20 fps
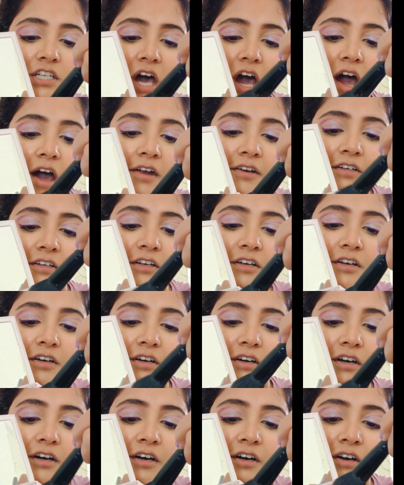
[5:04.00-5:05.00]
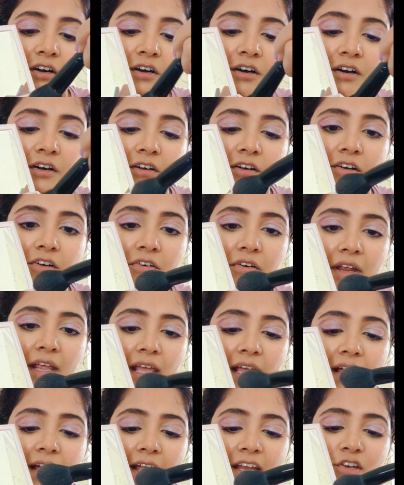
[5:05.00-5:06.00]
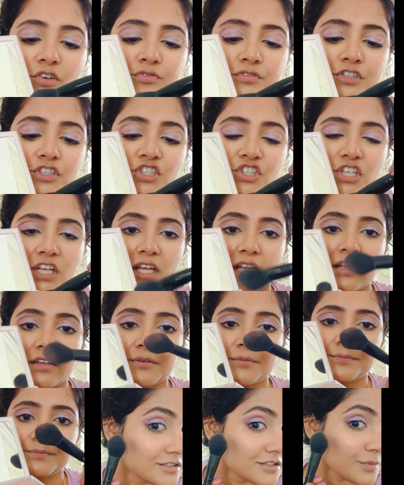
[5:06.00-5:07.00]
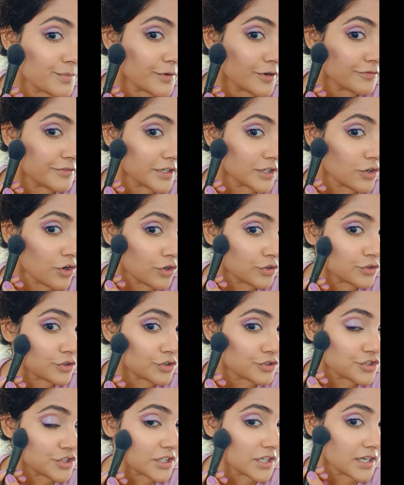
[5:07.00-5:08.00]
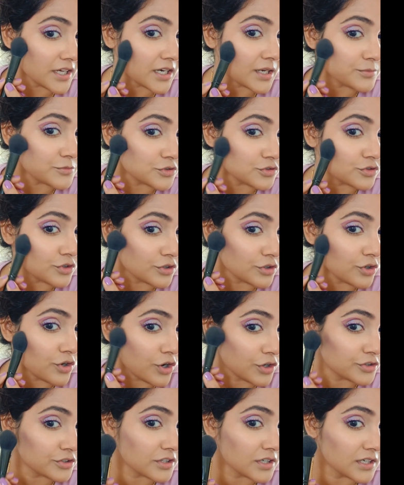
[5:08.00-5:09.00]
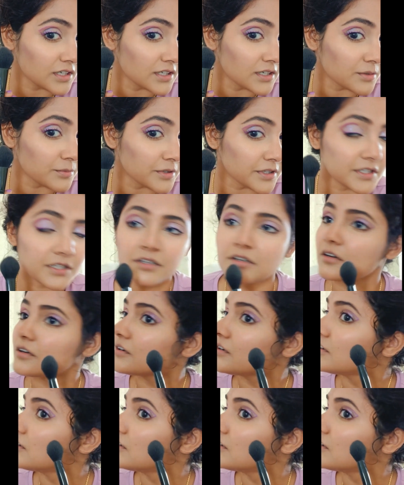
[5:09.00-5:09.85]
dark gray kind of a shade. It's the perfect contour shade, and I'm just gonna contour a little bit here,